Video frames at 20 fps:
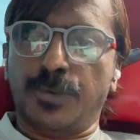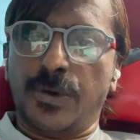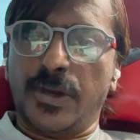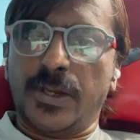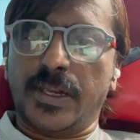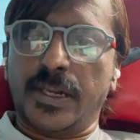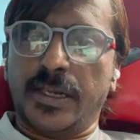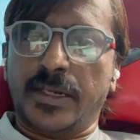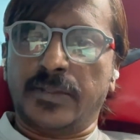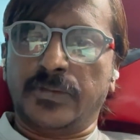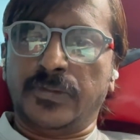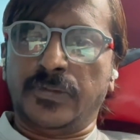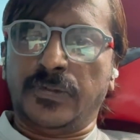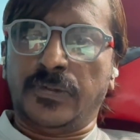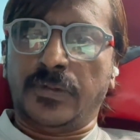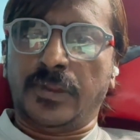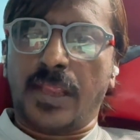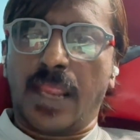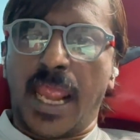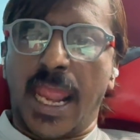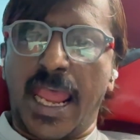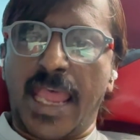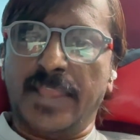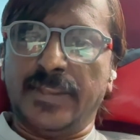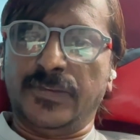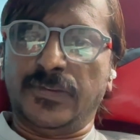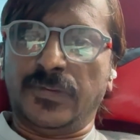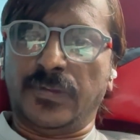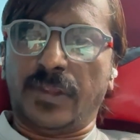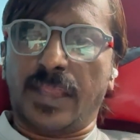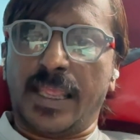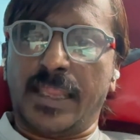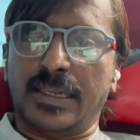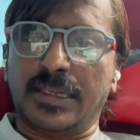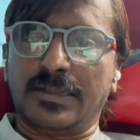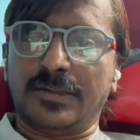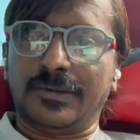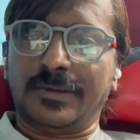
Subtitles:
put its hands and